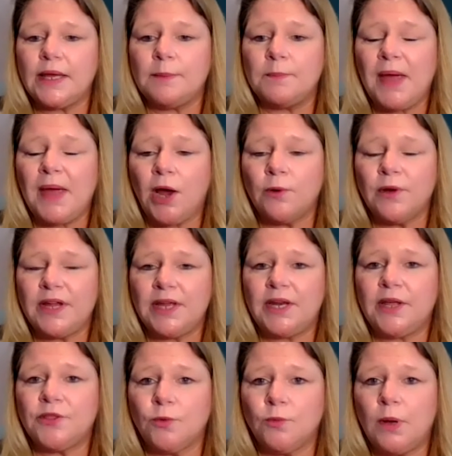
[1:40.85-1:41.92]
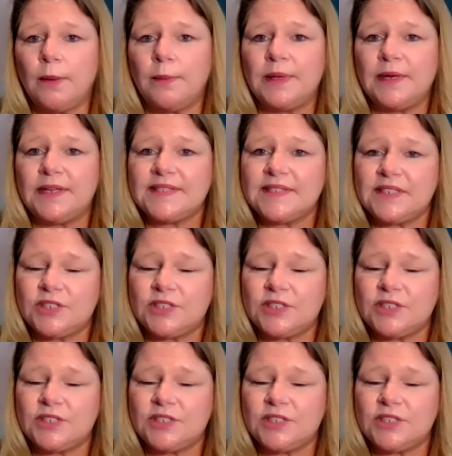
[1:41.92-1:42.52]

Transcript: empowering another woman is